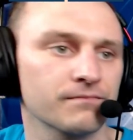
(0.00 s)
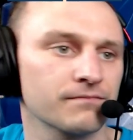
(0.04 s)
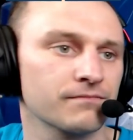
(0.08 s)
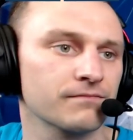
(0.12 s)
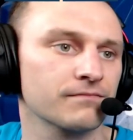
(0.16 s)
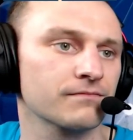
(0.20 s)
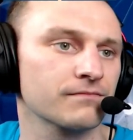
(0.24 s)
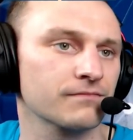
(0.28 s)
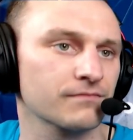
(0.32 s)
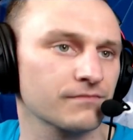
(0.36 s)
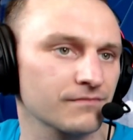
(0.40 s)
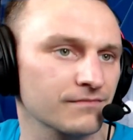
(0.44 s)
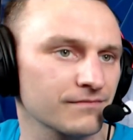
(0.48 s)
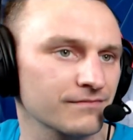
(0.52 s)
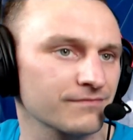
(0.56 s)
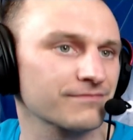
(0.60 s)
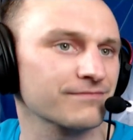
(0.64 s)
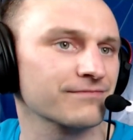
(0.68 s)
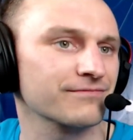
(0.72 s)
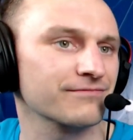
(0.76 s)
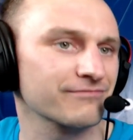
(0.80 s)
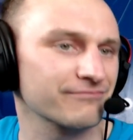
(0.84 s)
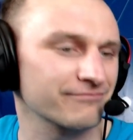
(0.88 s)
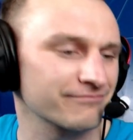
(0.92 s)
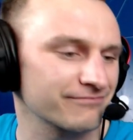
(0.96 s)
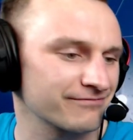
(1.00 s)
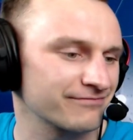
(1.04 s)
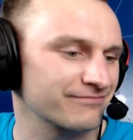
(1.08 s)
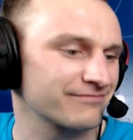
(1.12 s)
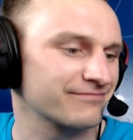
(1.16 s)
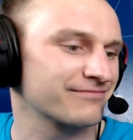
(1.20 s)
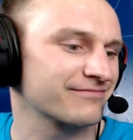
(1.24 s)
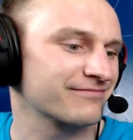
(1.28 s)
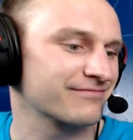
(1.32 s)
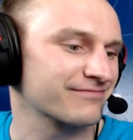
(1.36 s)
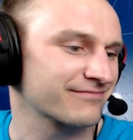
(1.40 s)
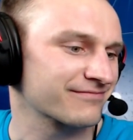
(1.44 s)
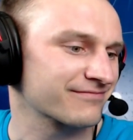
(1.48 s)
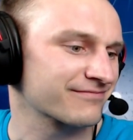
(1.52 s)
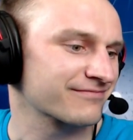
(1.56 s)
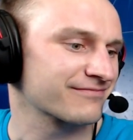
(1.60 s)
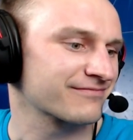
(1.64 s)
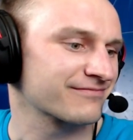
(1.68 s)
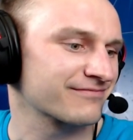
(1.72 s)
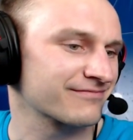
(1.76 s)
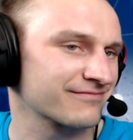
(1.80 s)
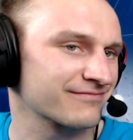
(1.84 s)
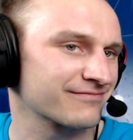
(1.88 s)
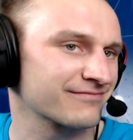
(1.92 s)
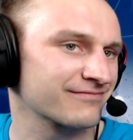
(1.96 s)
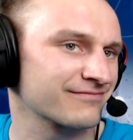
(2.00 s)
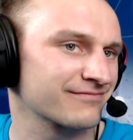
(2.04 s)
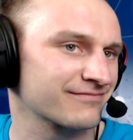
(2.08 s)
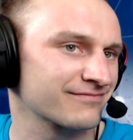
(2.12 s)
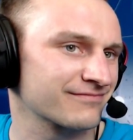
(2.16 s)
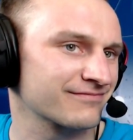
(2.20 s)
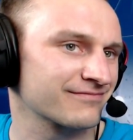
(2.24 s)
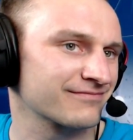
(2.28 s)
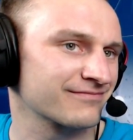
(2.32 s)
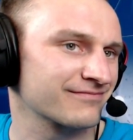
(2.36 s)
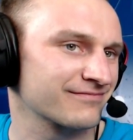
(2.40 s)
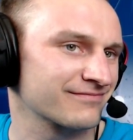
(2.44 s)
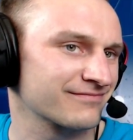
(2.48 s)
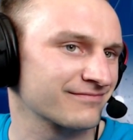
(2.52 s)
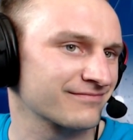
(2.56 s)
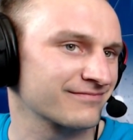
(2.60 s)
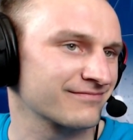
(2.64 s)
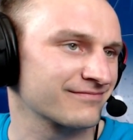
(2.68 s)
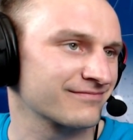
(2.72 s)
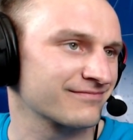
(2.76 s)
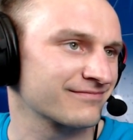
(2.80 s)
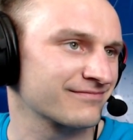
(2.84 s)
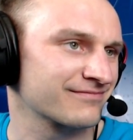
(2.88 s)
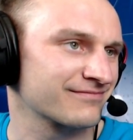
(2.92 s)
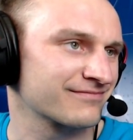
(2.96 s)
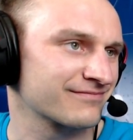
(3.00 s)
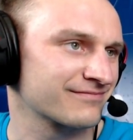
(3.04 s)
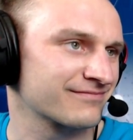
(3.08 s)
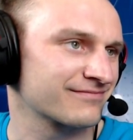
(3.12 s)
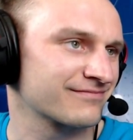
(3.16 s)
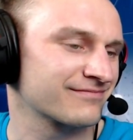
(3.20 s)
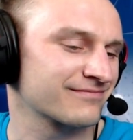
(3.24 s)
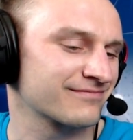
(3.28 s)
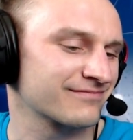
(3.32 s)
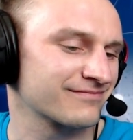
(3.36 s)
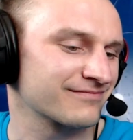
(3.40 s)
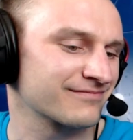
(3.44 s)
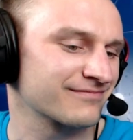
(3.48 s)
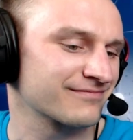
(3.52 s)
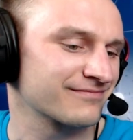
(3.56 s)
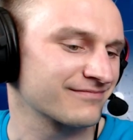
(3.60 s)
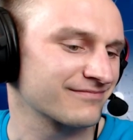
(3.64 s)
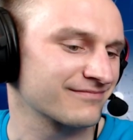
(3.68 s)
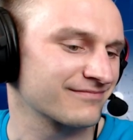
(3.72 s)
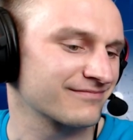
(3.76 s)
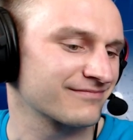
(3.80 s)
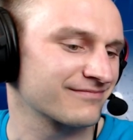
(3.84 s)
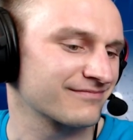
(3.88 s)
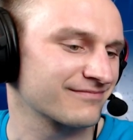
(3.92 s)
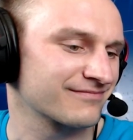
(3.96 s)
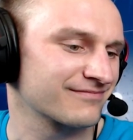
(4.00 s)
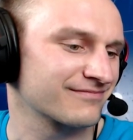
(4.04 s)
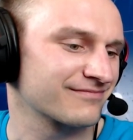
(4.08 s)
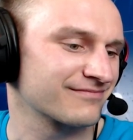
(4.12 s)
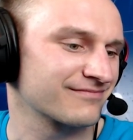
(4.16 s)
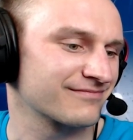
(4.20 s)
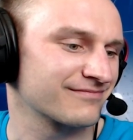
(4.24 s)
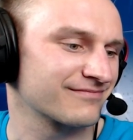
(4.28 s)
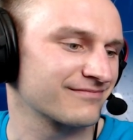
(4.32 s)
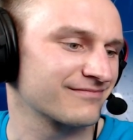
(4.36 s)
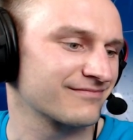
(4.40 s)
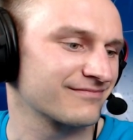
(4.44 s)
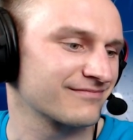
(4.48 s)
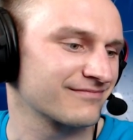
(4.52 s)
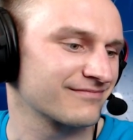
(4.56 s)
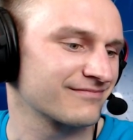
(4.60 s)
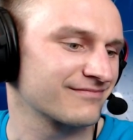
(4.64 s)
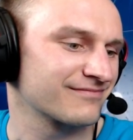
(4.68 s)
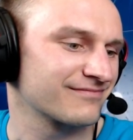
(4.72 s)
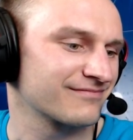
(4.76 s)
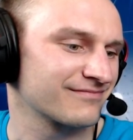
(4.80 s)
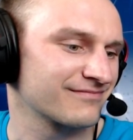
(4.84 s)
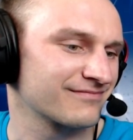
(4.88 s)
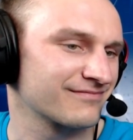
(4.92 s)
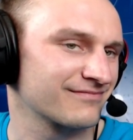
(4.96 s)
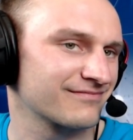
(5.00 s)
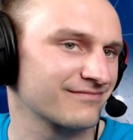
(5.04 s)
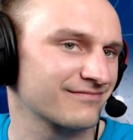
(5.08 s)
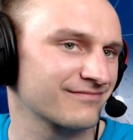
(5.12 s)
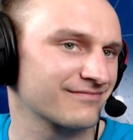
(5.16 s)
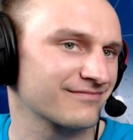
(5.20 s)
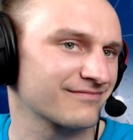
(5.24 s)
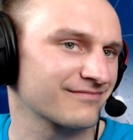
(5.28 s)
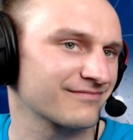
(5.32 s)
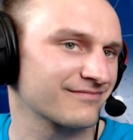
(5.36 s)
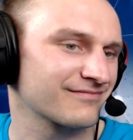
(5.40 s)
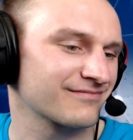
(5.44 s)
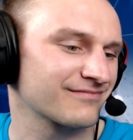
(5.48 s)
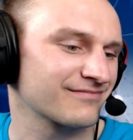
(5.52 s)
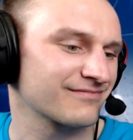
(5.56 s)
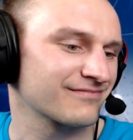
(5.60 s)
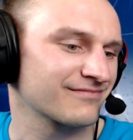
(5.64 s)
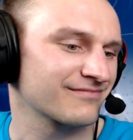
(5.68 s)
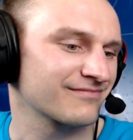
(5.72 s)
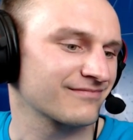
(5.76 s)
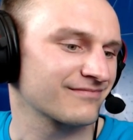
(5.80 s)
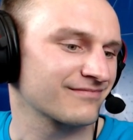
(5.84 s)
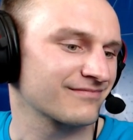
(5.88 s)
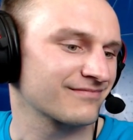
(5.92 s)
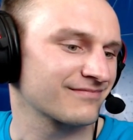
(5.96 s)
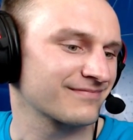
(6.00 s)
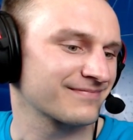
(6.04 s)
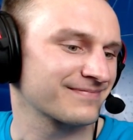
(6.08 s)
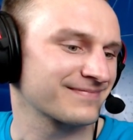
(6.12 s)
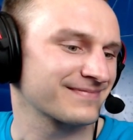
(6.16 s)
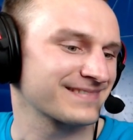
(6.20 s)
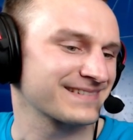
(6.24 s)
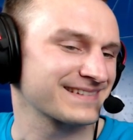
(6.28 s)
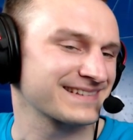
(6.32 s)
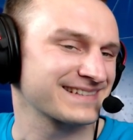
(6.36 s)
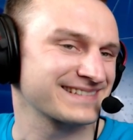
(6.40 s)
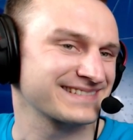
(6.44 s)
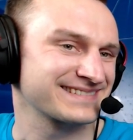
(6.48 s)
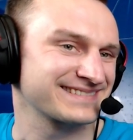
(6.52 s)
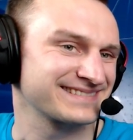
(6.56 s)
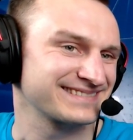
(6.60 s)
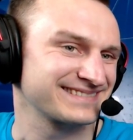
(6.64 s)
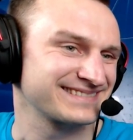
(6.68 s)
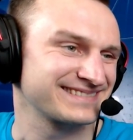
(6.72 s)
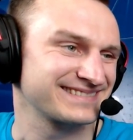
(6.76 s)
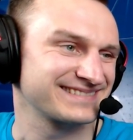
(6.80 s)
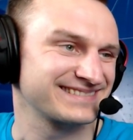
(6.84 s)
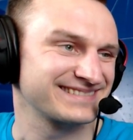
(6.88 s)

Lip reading: No words are spoken by the person on screen.